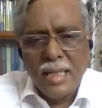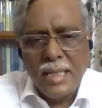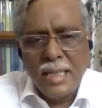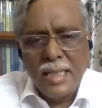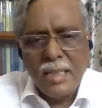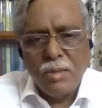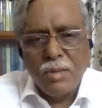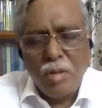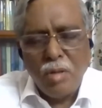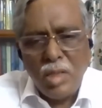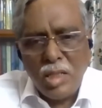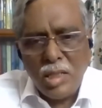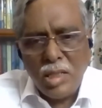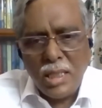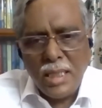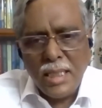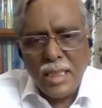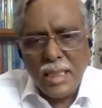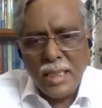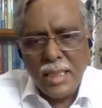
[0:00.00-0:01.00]
It is
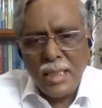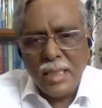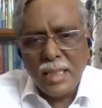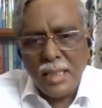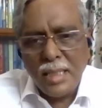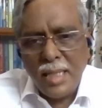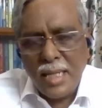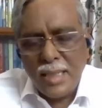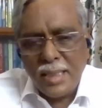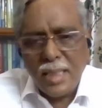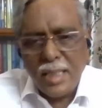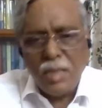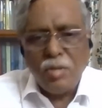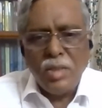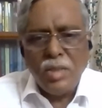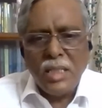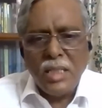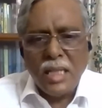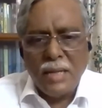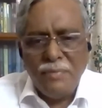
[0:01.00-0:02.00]
only in
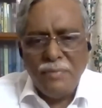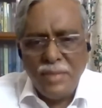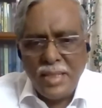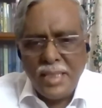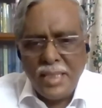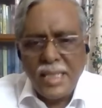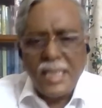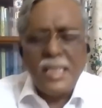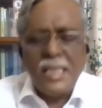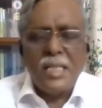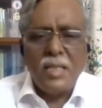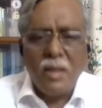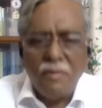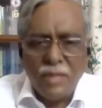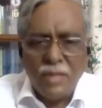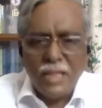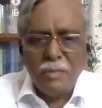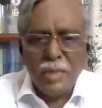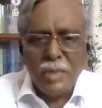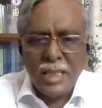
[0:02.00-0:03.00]
relation to the efficiency
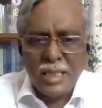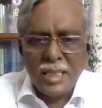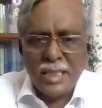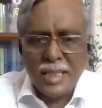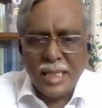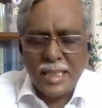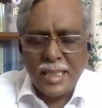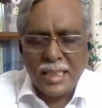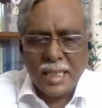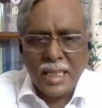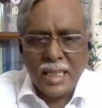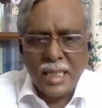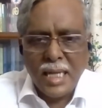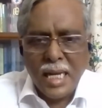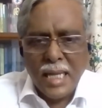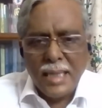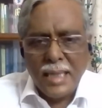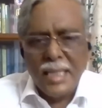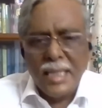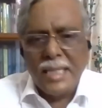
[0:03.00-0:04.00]
of
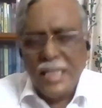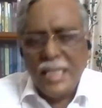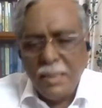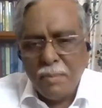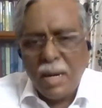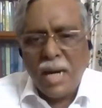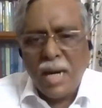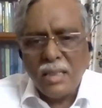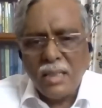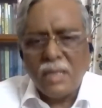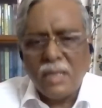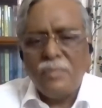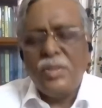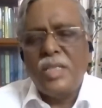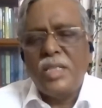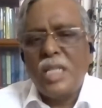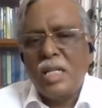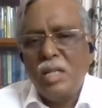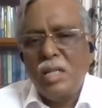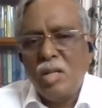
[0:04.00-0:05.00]
administration, the demands
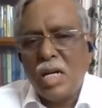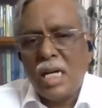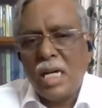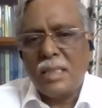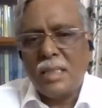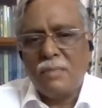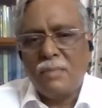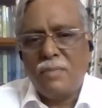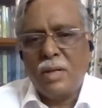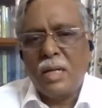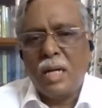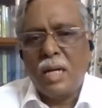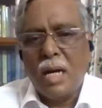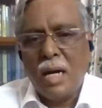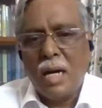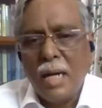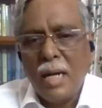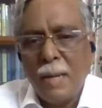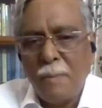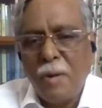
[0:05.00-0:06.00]
of the Schedule Caste for
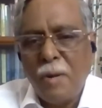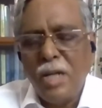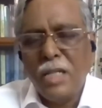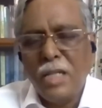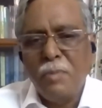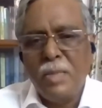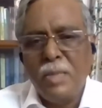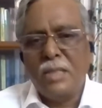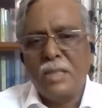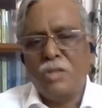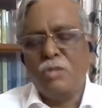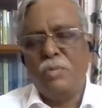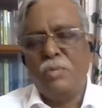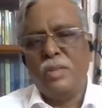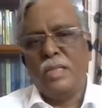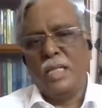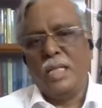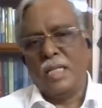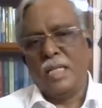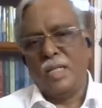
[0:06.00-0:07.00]
appointments to
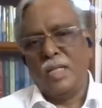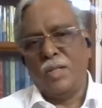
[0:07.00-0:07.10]
be